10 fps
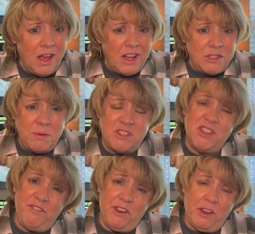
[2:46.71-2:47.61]

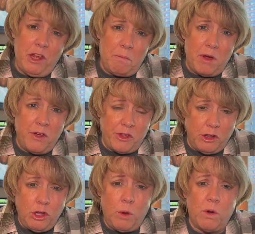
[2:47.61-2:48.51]
specifically among the
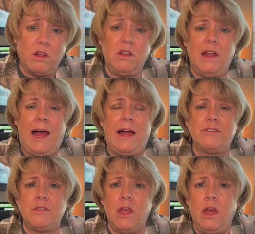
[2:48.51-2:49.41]
lower class